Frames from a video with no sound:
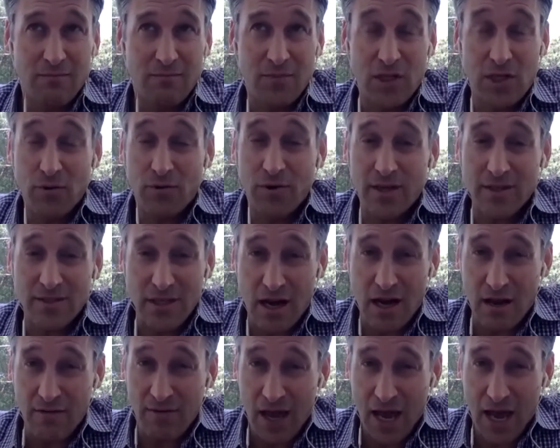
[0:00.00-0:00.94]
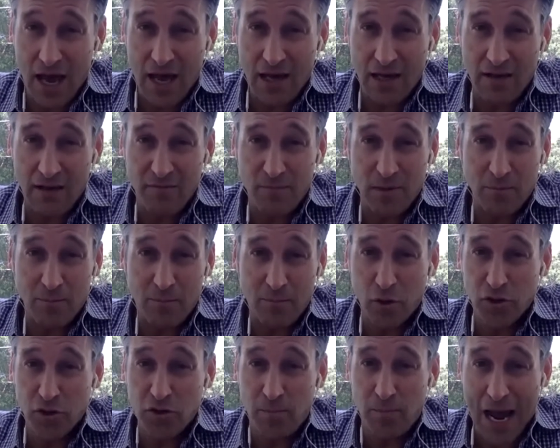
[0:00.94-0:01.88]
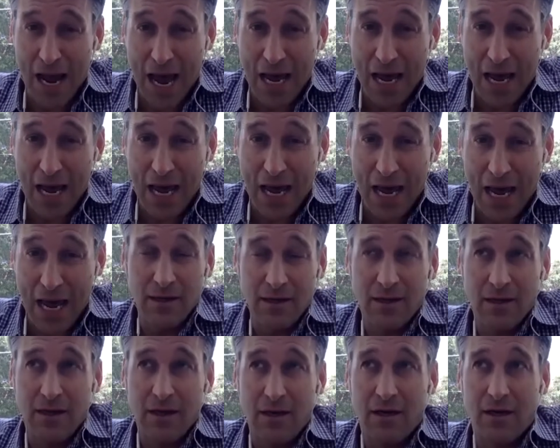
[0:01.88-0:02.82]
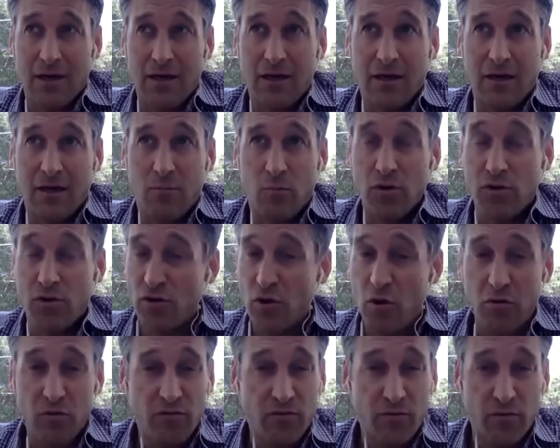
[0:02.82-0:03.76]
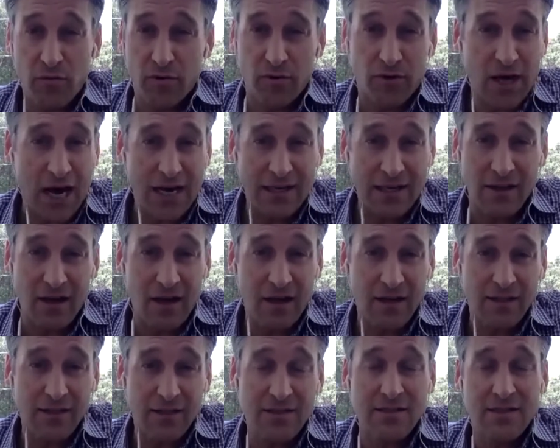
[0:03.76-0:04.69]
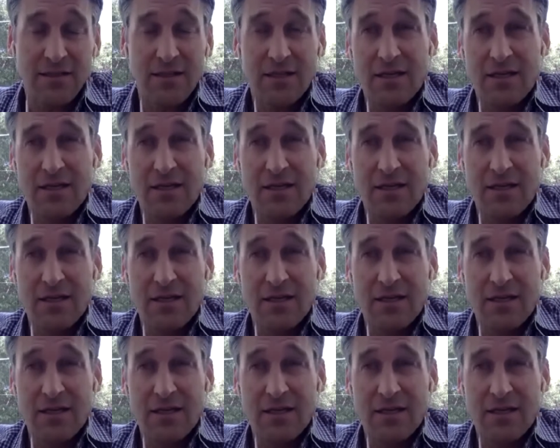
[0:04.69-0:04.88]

hearings that I've had have been pushed back with no further guidelines.